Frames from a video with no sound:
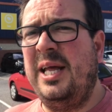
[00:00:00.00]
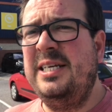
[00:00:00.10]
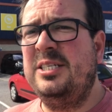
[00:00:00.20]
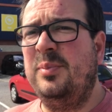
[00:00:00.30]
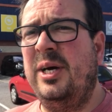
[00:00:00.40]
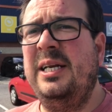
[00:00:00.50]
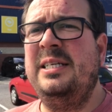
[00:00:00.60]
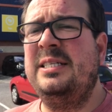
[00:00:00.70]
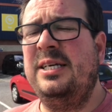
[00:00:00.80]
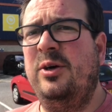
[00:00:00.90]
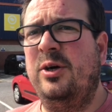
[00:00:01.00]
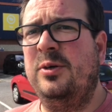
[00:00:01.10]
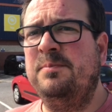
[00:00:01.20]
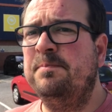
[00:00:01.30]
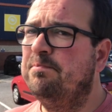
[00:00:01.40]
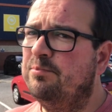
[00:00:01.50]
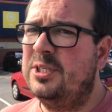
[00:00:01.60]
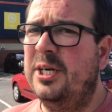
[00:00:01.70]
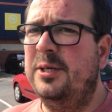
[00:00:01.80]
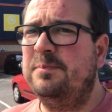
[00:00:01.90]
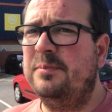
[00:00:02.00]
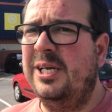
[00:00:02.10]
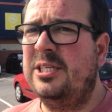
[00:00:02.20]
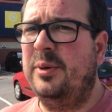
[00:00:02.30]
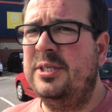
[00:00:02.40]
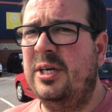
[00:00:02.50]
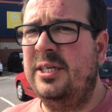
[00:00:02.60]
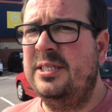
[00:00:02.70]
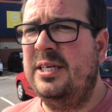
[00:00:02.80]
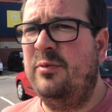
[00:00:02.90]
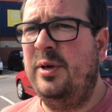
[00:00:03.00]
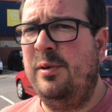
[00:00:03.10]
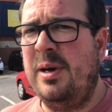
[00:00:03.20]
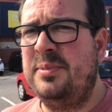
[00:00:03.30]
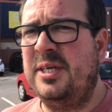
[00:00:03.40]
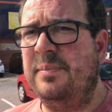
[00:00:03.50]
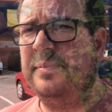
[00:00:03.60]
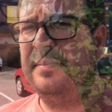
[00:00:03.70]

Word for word: place to buy linseed oil. So let's go inside and see if we can grab some.